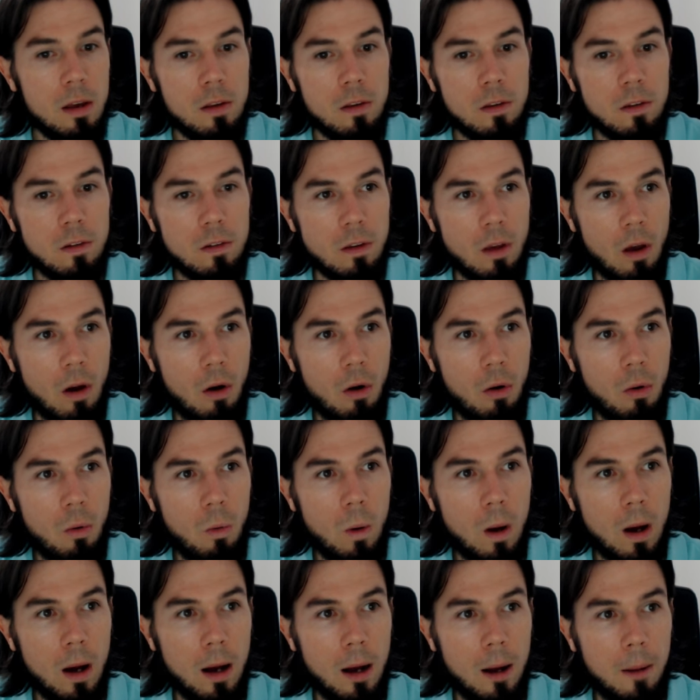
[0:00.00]

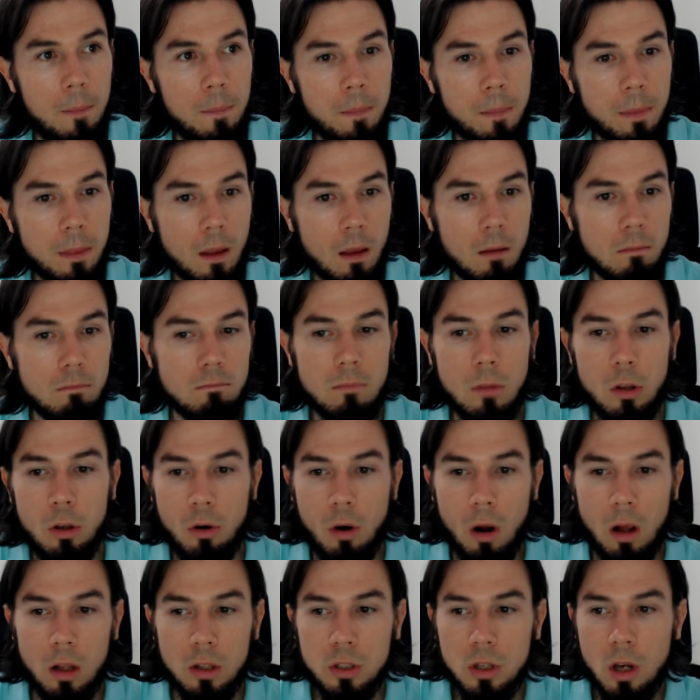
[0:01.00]
So, um, you
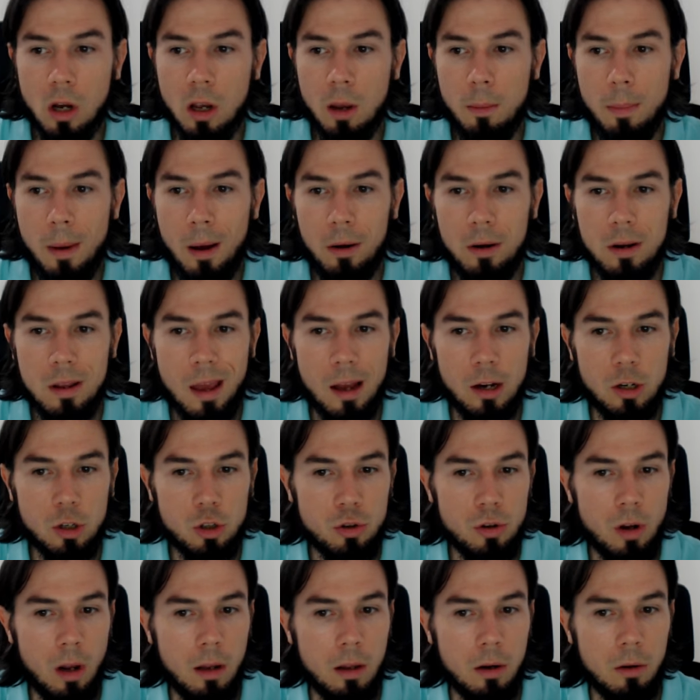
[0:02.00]
know, I'll talk about the
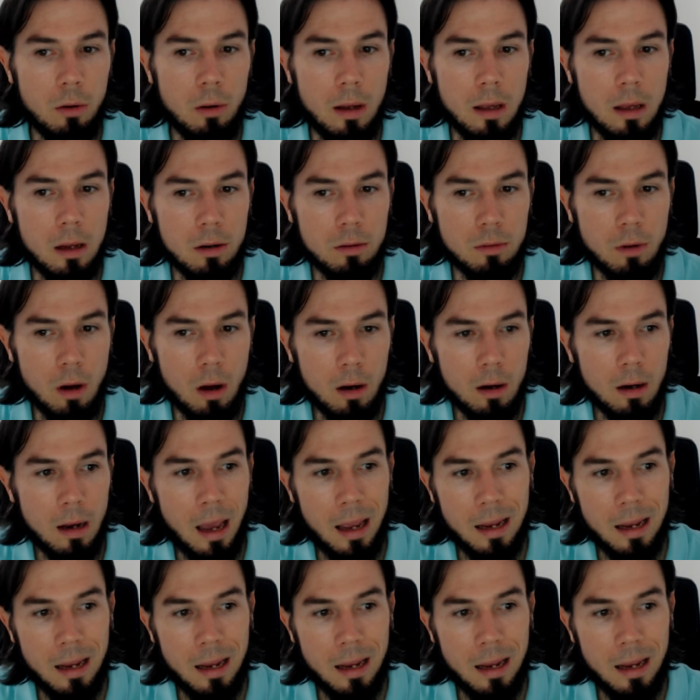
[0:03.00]
entry a little later on.